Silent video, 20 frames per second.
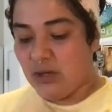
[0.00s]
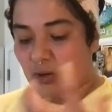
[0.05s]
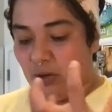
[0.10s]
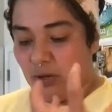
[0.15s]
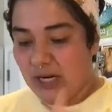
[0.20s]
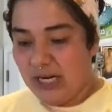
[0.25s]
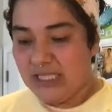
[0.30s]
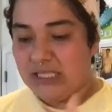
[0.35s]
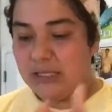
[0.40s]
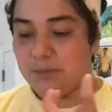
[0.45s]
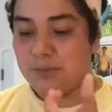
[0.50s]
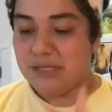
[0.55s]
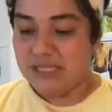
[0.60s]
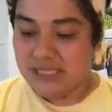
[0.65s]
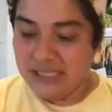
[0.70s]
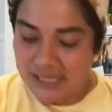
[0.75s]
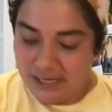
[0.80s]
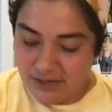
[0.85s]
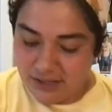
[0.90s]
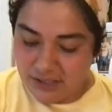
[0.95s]
crisp
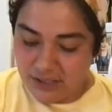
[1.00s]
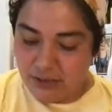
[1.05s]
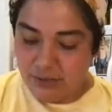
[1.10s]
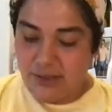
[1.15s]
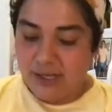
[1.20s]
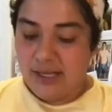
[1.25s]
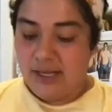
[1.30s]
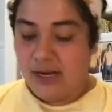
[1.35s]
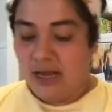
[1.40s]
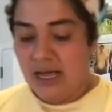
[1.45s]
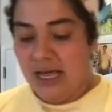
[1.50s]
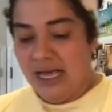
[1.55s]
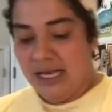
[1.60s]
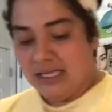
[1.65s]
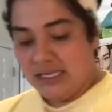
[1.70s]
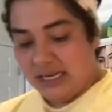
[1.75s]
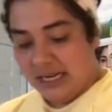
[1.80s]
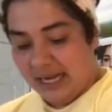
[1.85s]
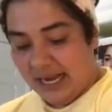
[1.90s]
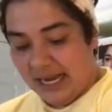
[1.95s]
sear to it.
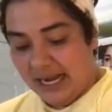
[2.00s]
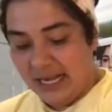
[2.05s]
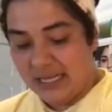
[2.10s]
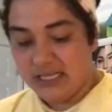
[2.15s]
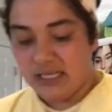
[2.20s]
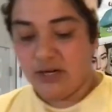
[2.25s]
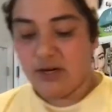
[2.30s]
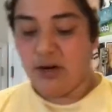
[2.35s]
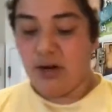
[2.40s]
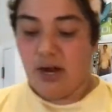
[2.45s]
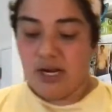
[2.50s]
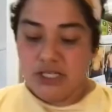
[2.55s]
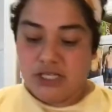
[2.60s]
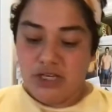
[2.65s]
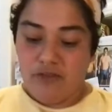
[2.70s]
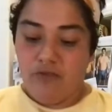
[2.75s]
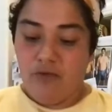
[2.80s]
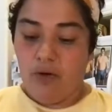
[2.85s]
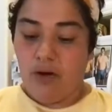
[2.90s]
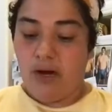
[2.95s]
It's going to get nice and
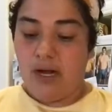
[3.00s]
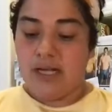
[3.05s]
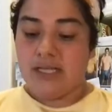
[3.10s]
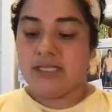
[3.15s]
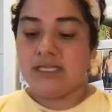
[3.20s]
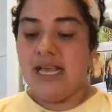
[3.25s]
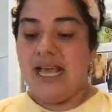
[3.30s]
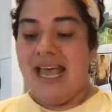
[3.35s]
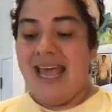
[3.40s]
crunchy for us.